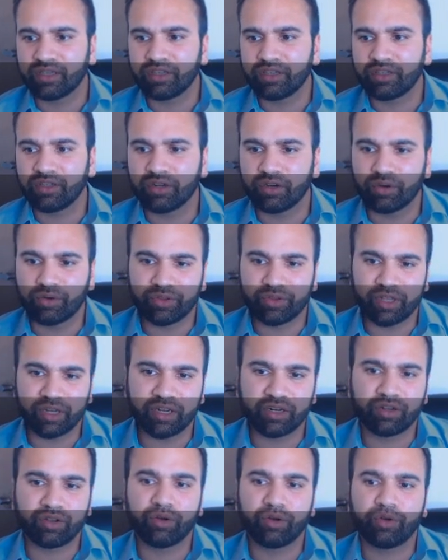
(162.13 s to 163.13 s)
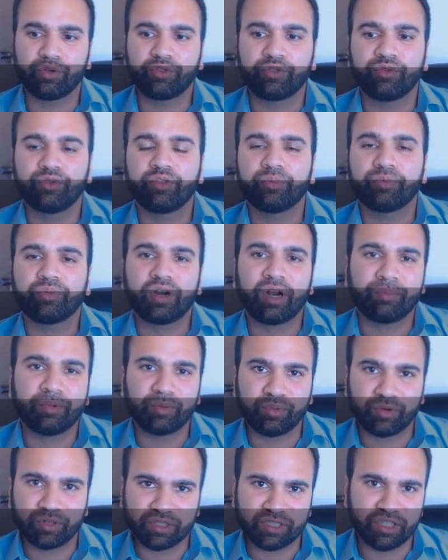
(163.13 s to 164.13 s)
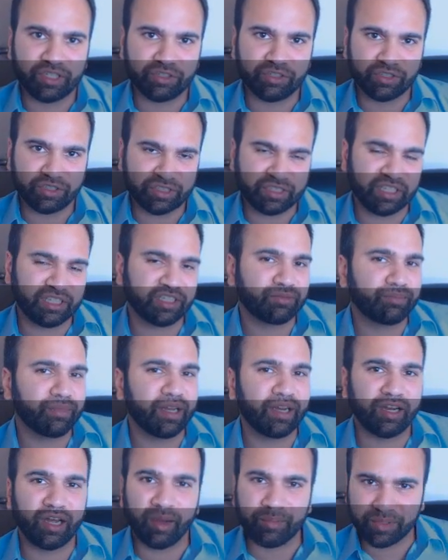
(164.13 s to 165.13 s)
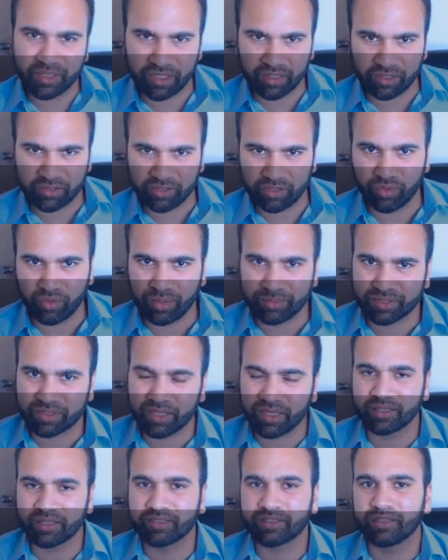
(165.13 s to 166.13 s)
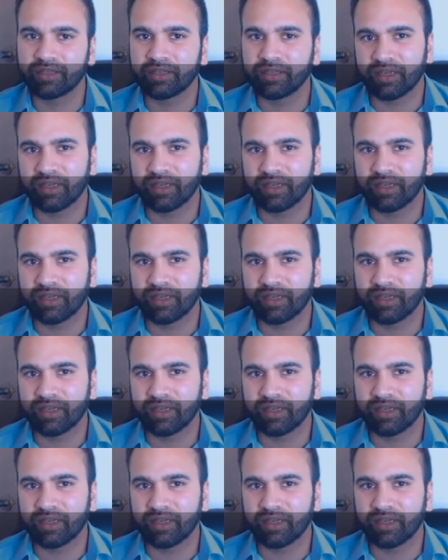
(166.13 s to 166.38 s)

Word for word: You know, they didn't go through the proper procedures. They just made an update on their website.